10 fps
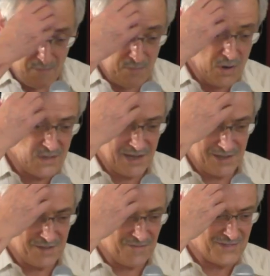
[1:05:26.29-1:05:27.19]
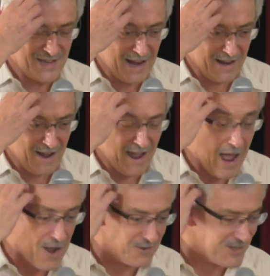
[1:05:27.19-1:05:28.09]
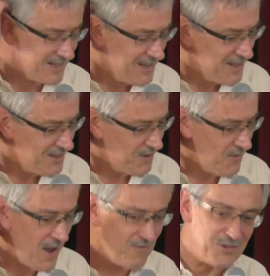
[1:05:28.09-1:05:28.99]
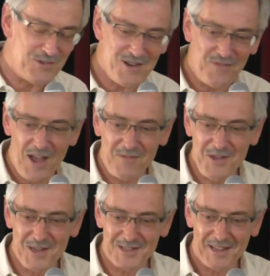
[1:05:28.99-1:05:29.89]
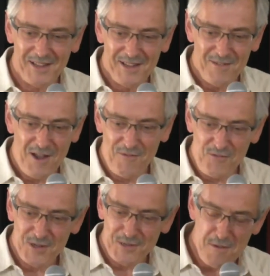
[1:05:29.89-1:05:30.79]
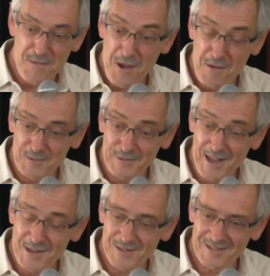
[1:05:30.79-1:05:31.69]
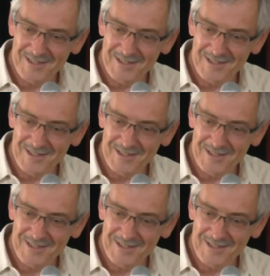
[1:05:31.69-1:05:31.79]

process of selling our house that we've had for 25 years, our first open home till last